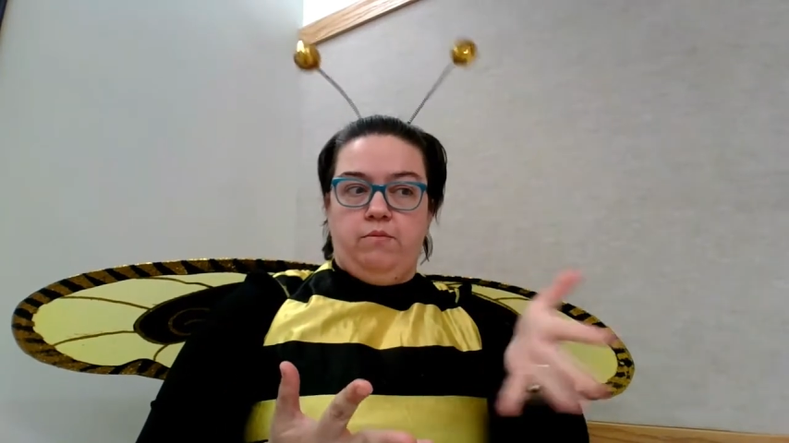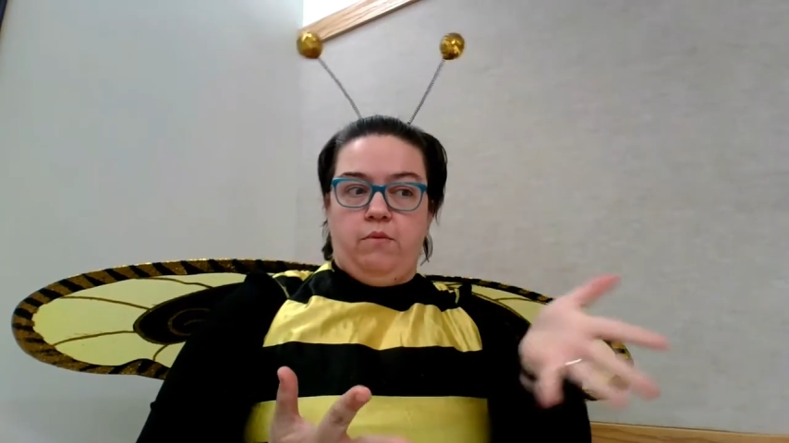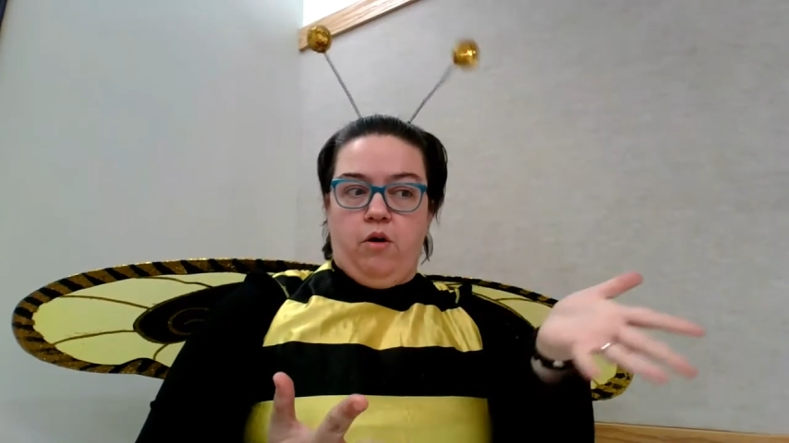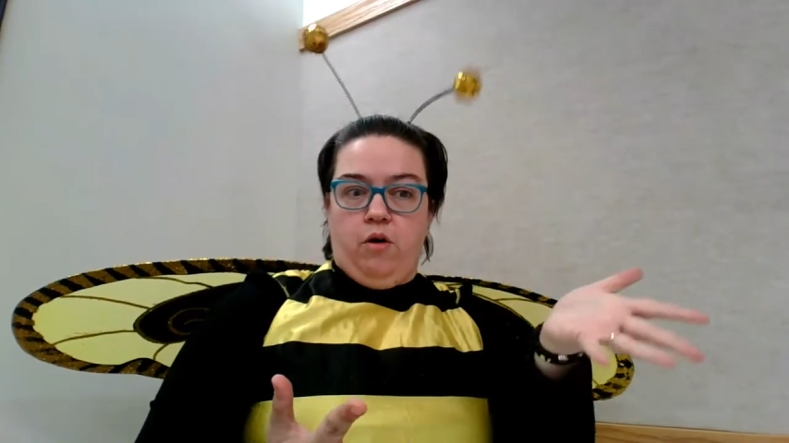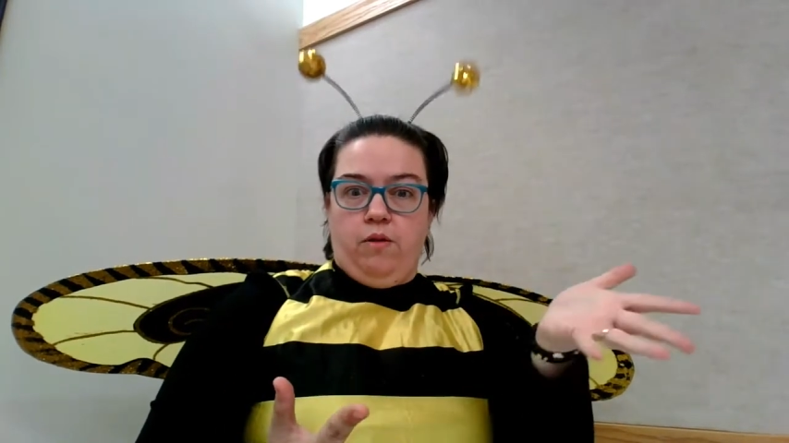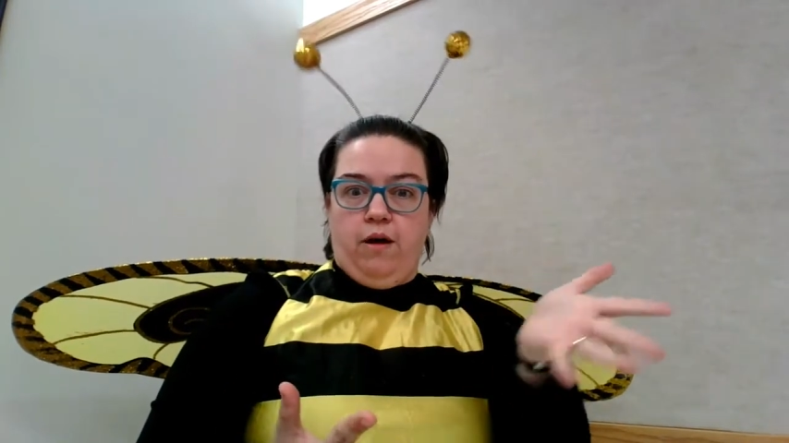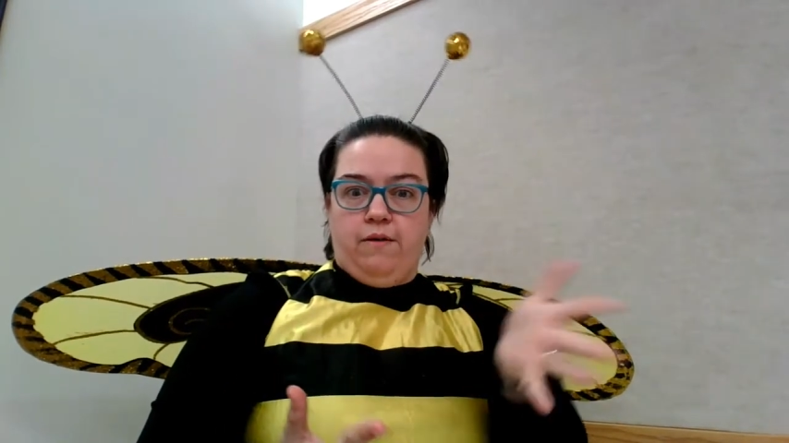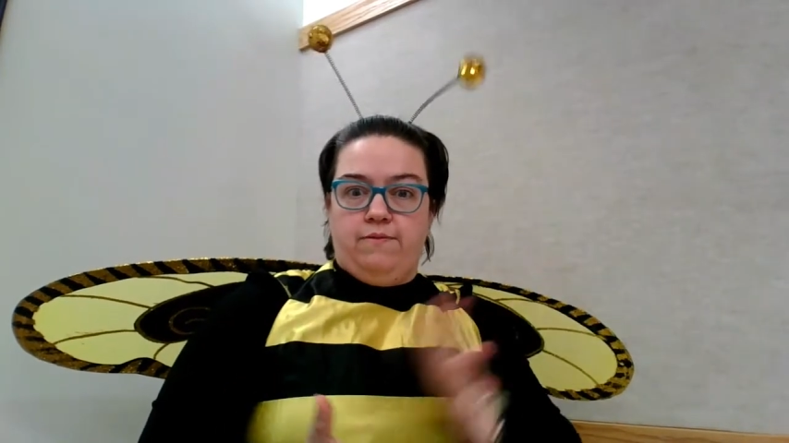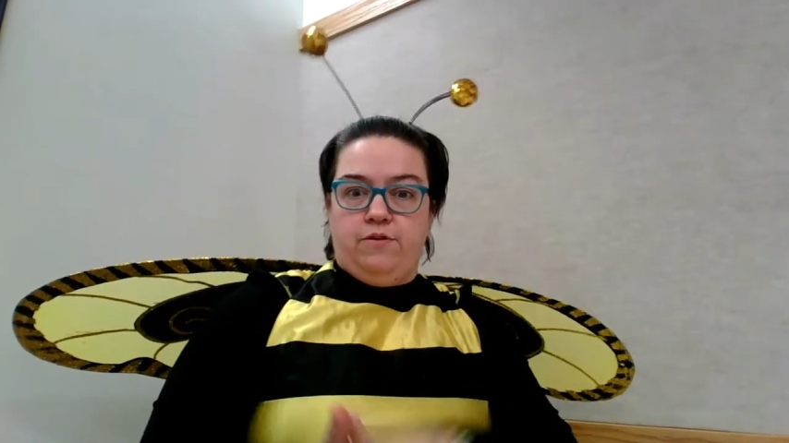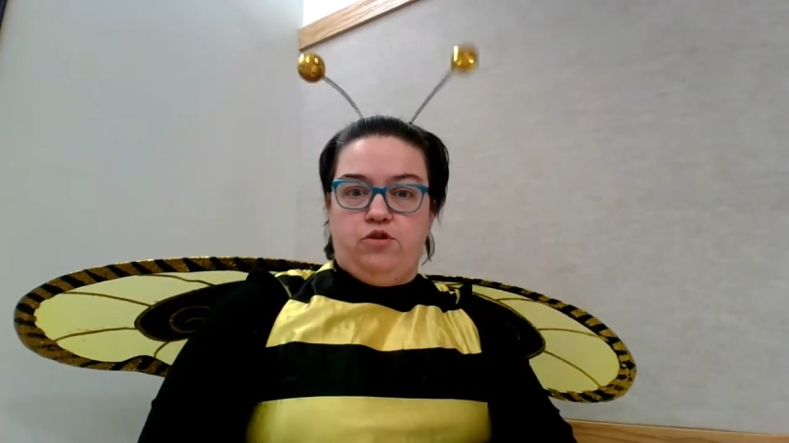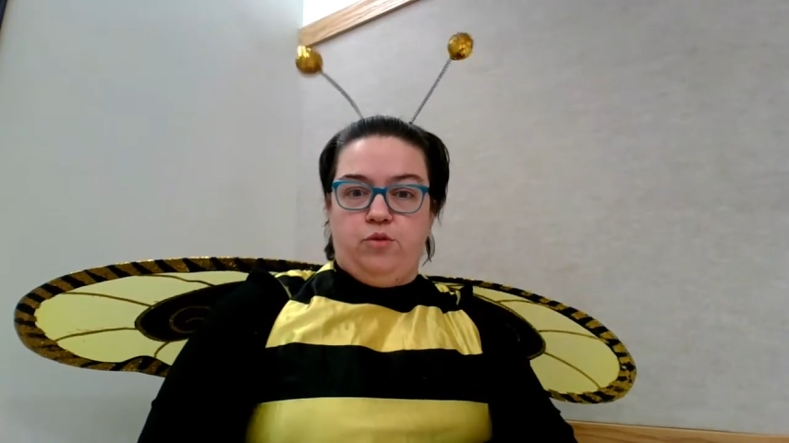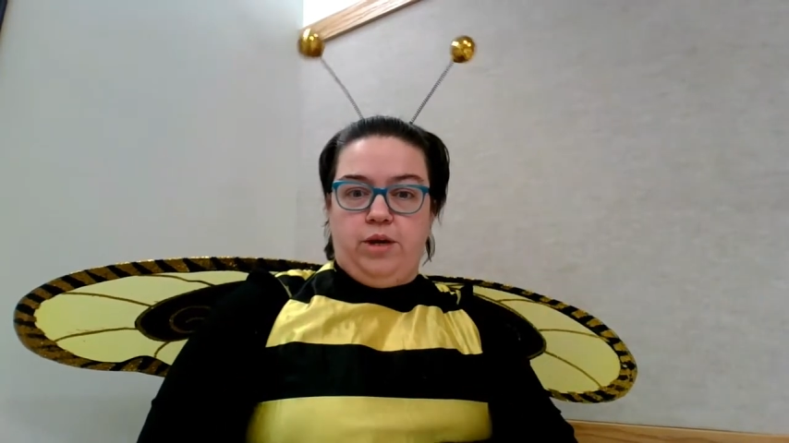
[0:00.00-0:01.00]
all love
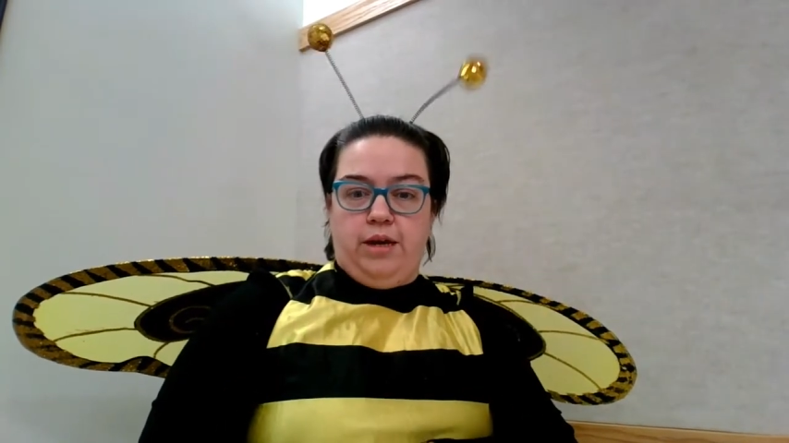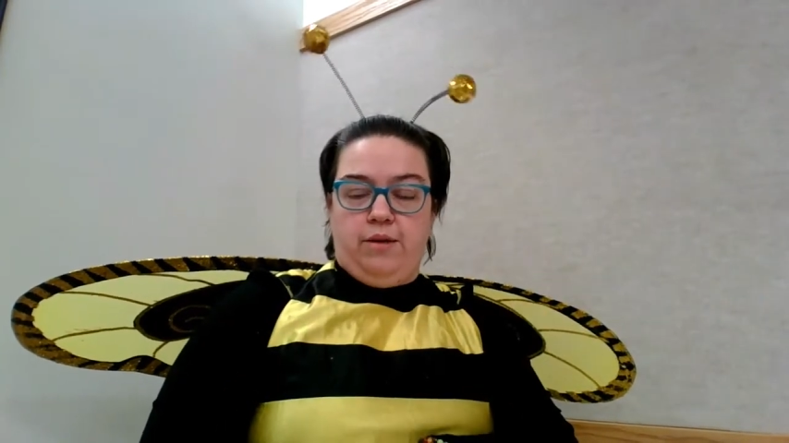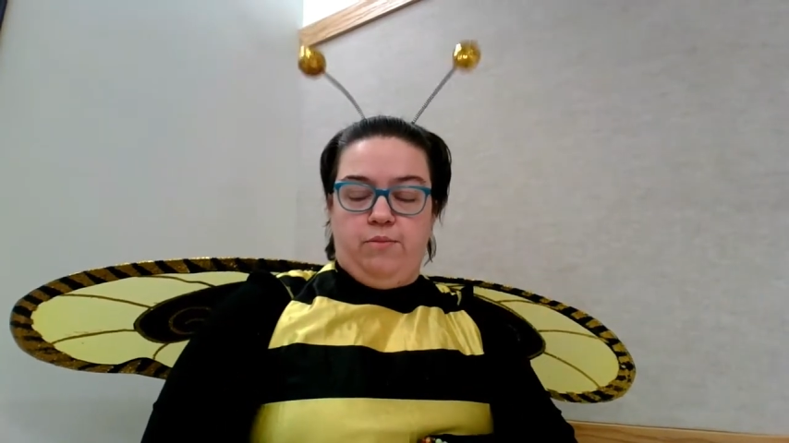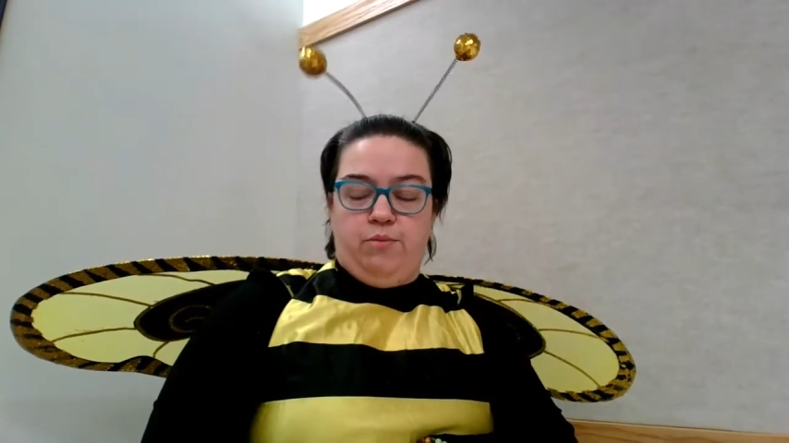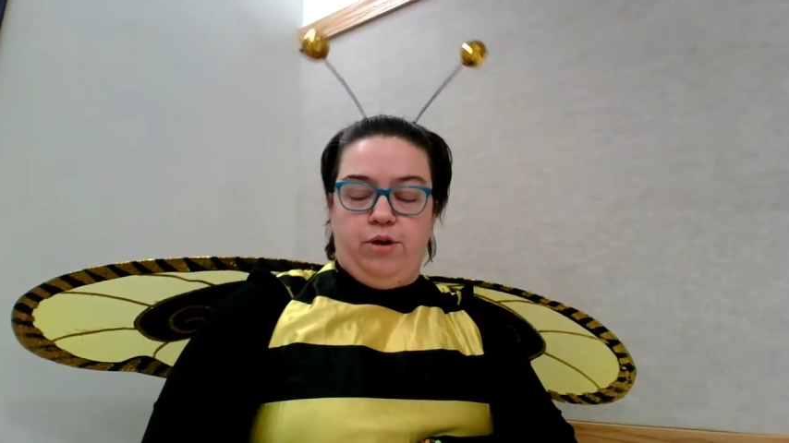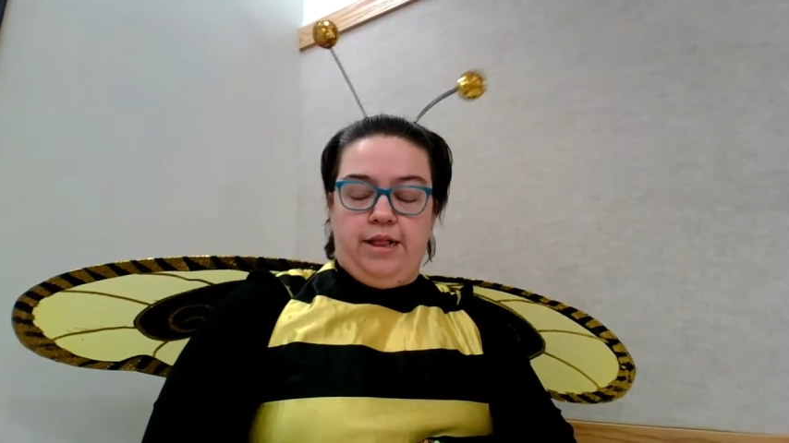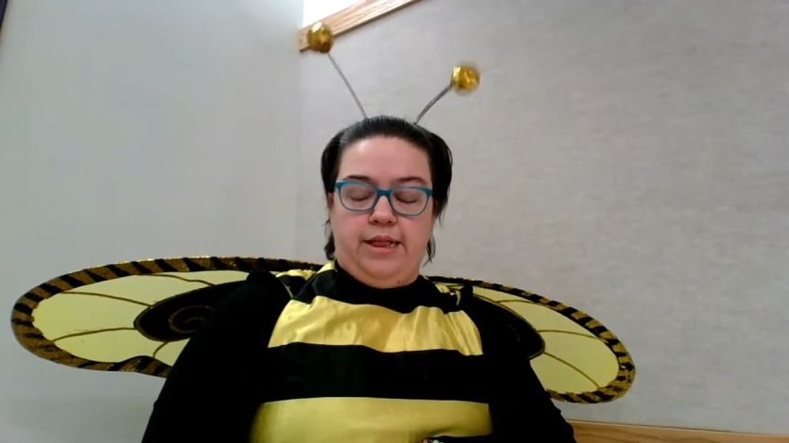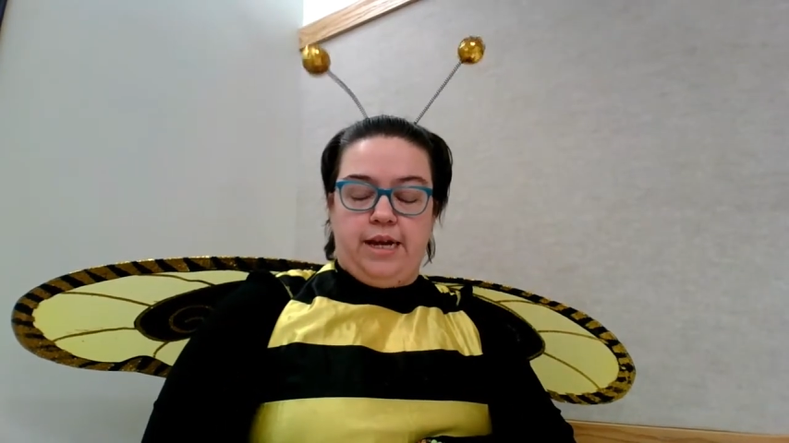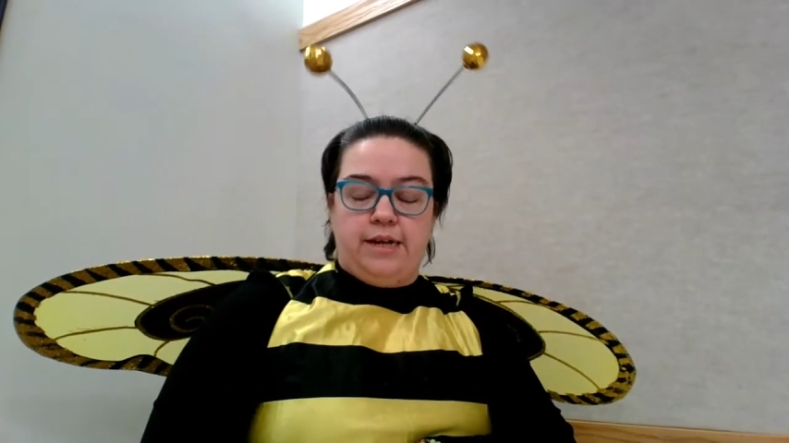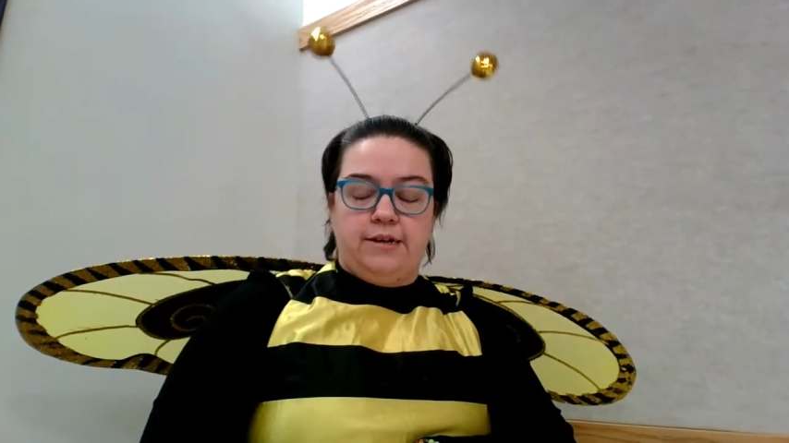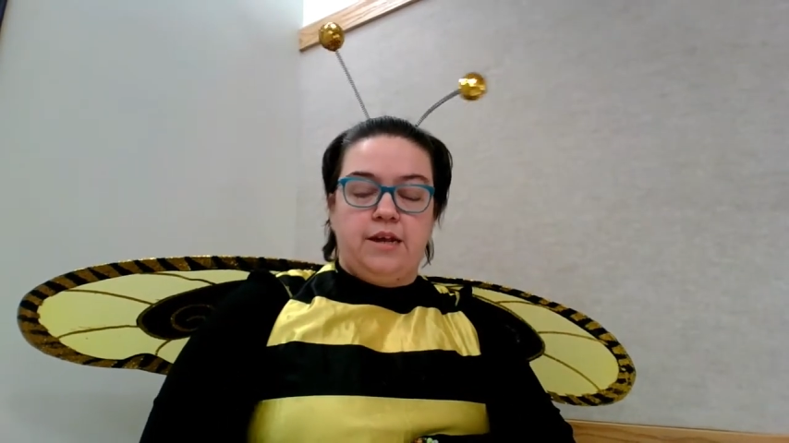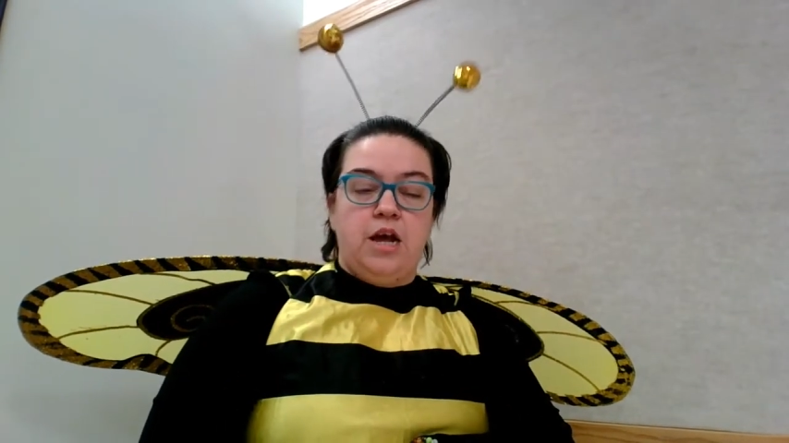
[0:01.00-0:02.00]
to eat and put in
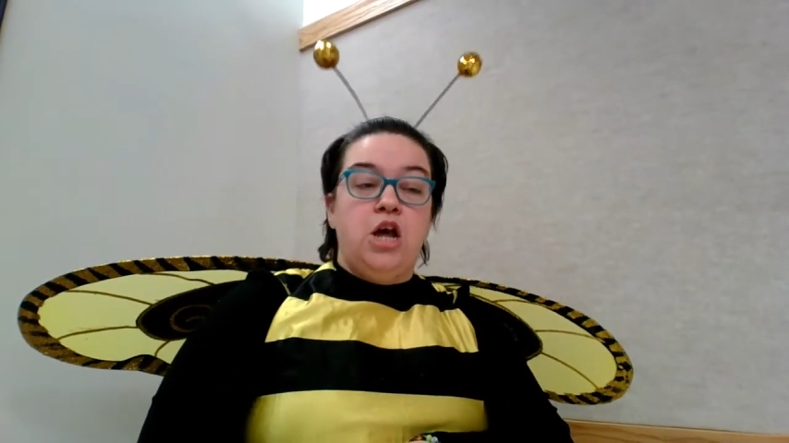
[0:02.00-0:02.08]
things.